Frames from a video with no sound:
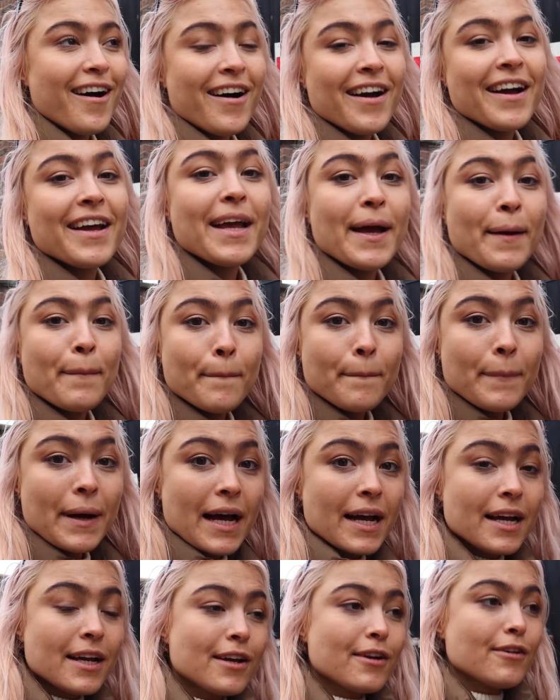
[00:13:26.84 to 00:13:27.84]
I am
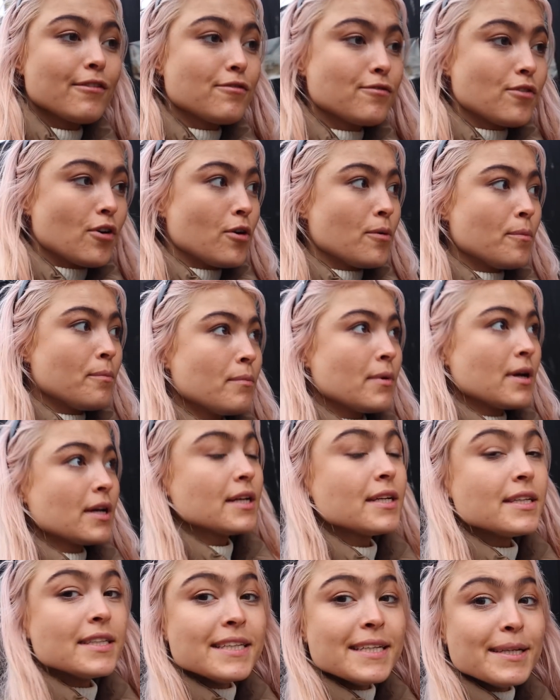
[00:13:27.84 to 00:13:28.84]
back from
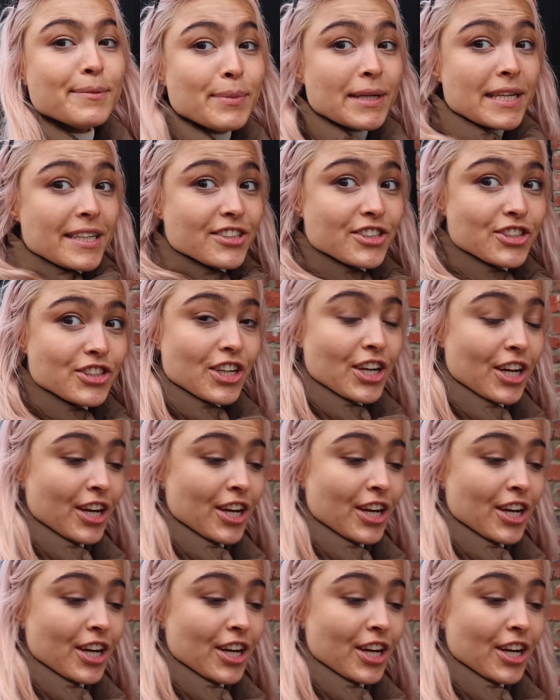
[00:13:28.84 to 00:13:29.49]
the beach